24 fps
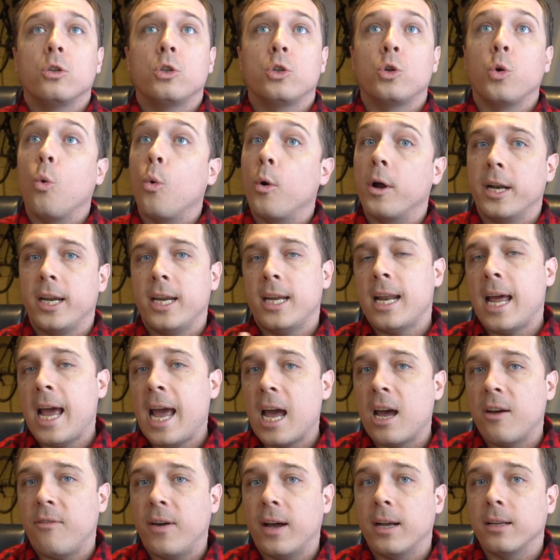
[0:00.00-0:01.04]

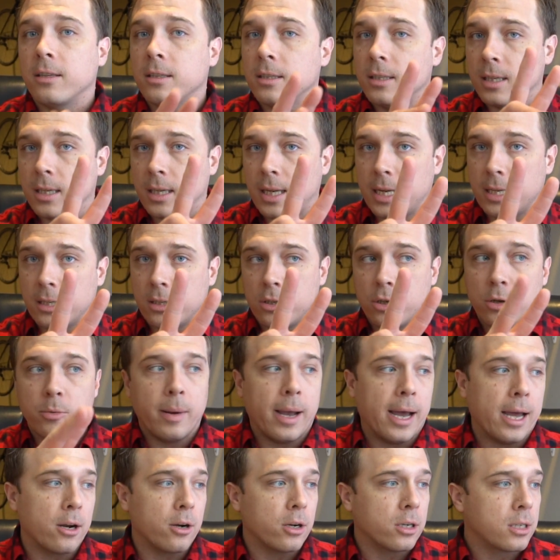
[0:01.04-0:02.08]
20.5 ounces to take 2
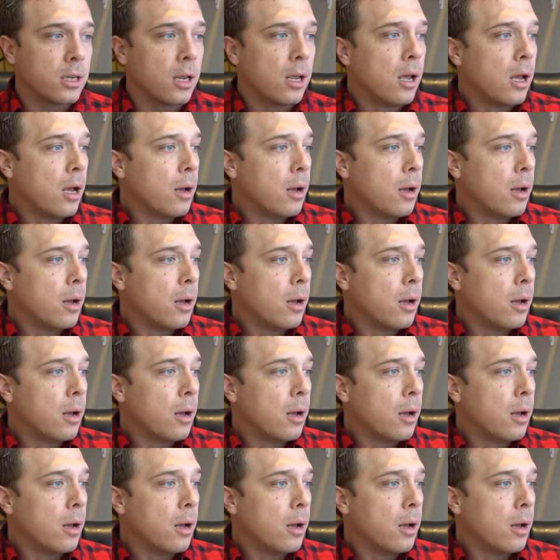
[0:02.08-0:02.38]
batteries,